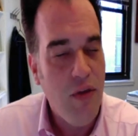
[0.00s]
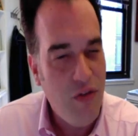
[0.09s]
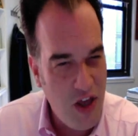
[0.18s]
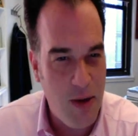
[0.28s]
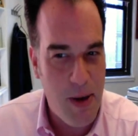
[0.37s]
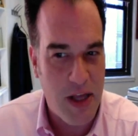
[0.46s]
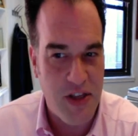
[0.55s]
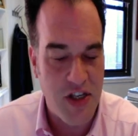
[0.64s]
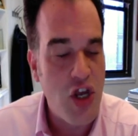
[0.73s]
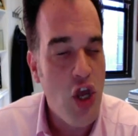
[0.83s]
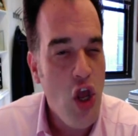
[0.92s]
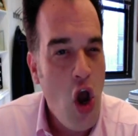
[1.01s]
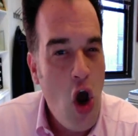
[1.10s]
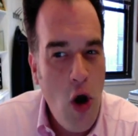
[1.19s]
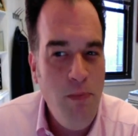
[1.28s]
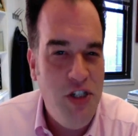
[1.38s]
Think about this.
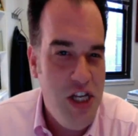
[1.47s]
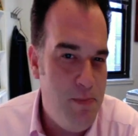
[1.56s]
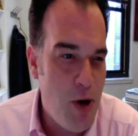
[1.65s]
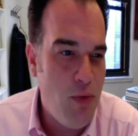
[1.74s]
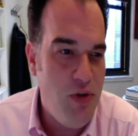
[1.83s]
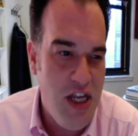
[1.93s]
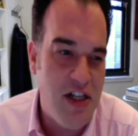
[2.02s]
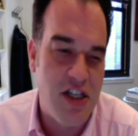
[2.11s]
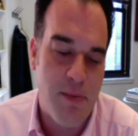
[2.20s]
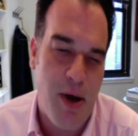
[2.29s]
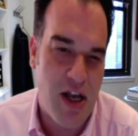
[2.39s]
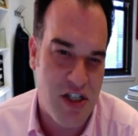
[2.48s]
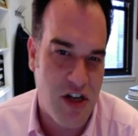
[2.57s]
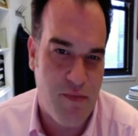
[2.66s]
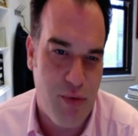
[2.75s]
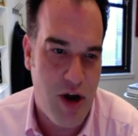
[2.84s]
Home Depot needs the
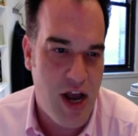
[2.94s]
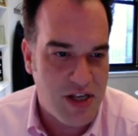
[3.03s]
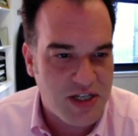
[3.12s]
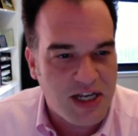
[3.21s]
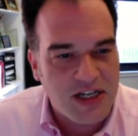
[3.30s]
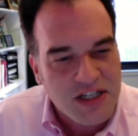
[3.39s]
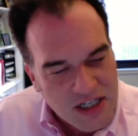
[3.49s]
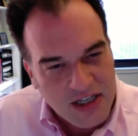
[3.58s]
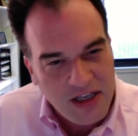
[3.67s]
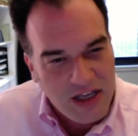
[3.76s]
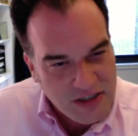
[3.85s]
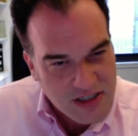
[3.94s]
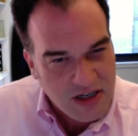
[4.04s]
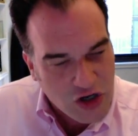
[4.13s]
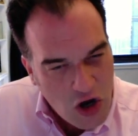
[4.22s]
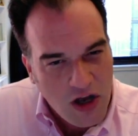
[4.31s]
positive press, and as, it, as
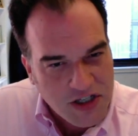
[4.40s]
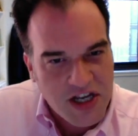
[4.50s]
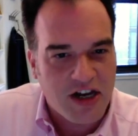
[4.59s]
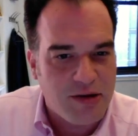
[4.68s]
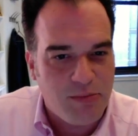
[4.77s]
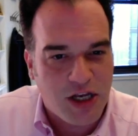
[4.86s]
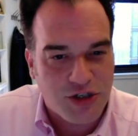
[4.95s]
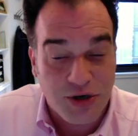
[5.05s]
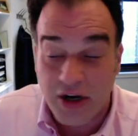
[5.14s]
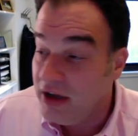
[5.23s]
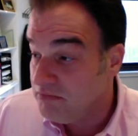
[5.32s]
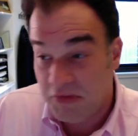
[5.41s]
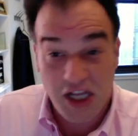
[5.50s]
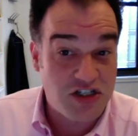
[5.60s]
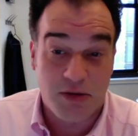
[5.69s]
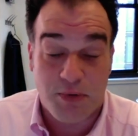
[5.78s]
a cost-cutting measure,
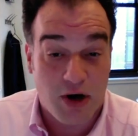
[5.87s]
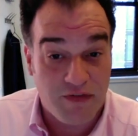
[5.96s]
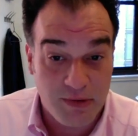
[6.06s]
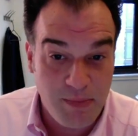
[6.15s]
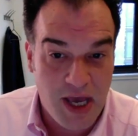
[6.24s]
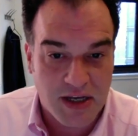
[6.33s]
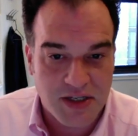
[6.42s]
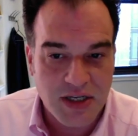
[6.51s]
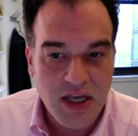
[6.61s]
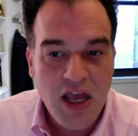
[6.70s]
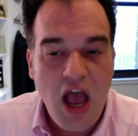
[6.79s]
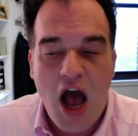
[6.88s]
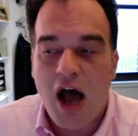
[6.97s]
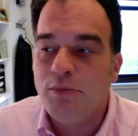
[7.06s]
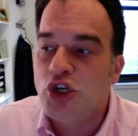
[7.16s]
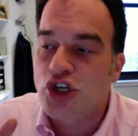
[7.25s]
it's the perfect mix.
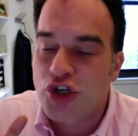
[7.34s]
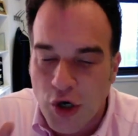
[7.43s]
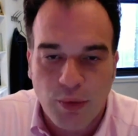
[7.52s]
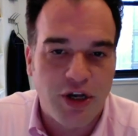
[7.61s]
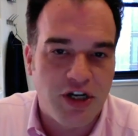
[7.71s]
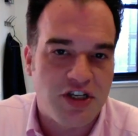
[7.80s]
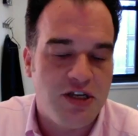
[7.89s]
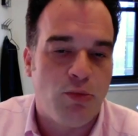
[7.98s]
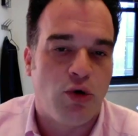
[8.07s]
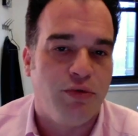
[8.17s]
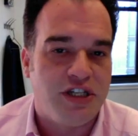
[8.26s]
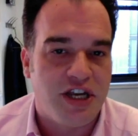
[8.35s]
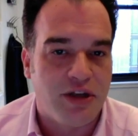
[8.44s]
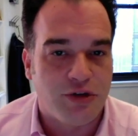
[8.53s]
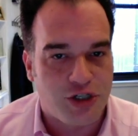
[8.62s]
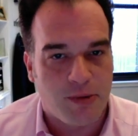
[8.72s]
I'm sure we're going to see more
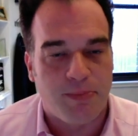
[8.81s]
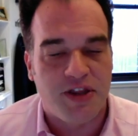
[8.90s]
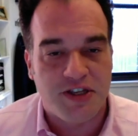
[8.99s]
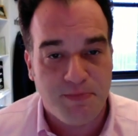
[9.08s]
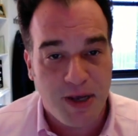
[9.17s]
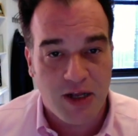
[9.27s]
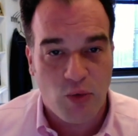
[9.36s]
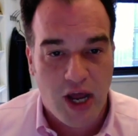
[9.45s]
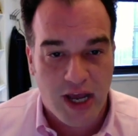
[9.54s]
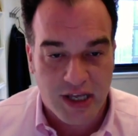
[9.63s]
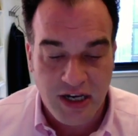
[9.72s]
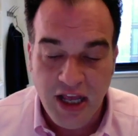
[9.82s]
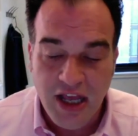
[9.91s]
retailers jump on this bandwagon,